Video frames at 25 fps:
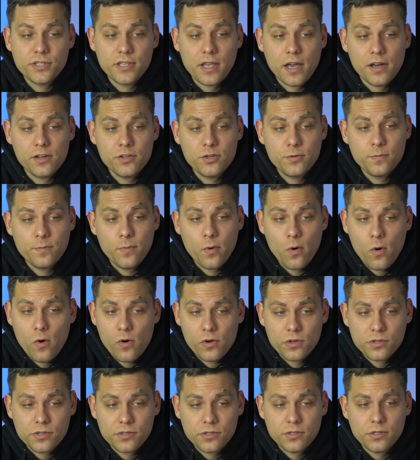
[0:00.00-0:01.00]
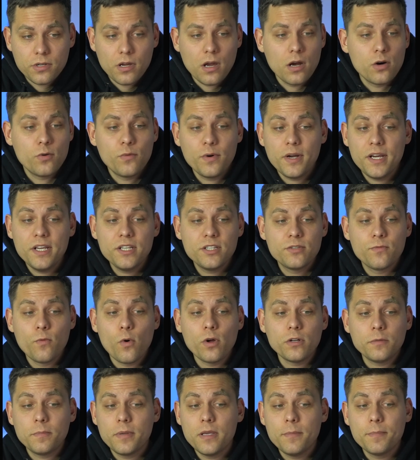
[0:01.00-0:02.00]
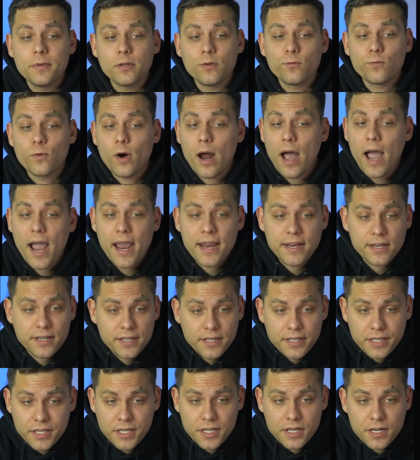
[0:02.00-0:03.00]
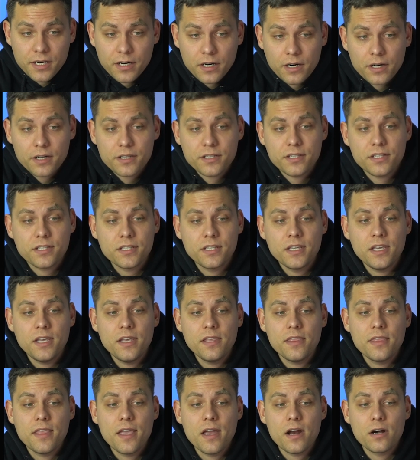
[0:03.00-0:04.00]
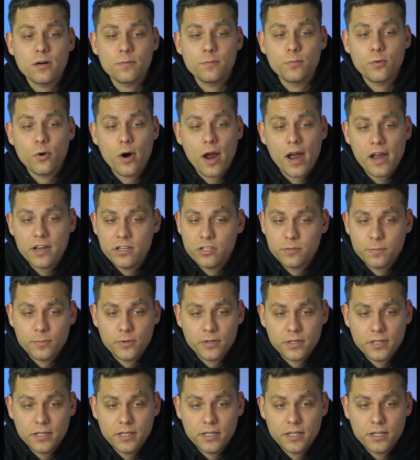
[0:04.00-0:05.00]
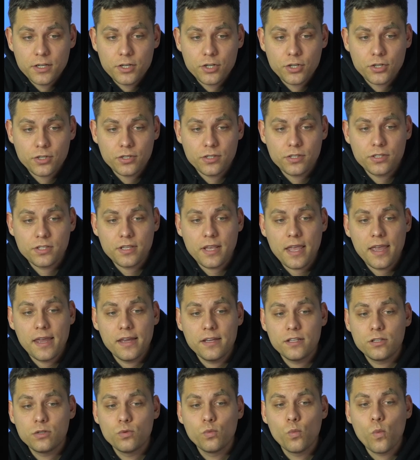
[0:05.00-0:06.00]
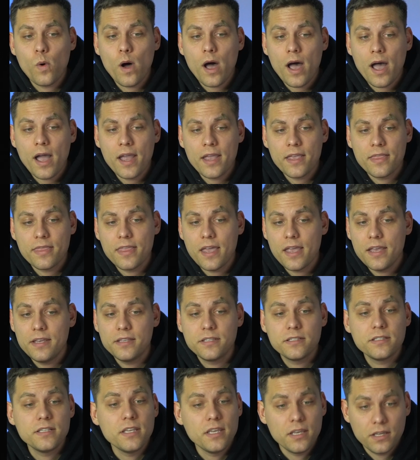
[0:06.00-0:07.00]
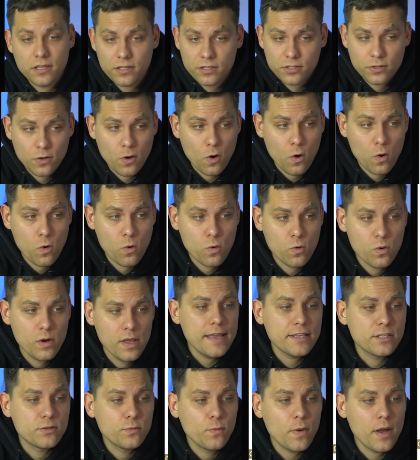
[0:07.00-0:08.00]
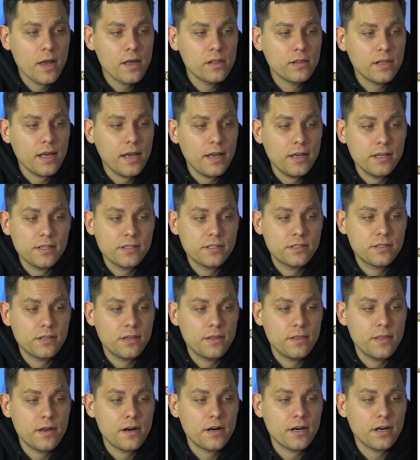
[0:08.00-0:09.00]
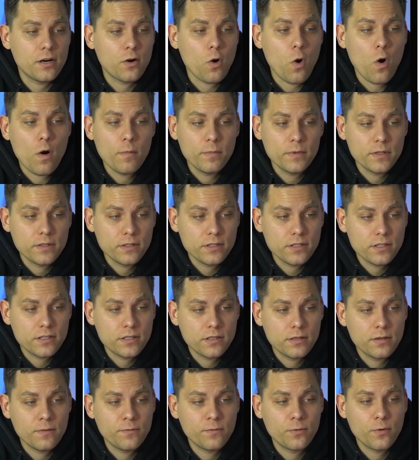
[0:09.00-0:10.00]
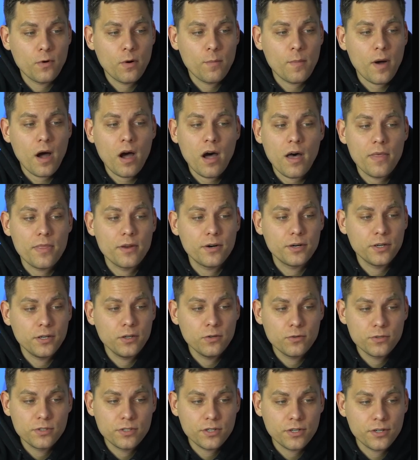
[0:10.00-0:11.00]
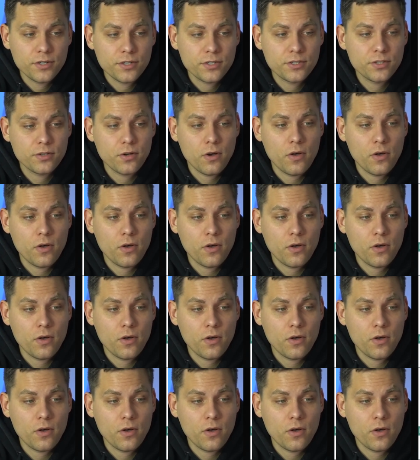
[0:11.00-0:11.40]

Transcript: such post, read what people write here, see their price predictions and why they think so, as well as there are comments from other users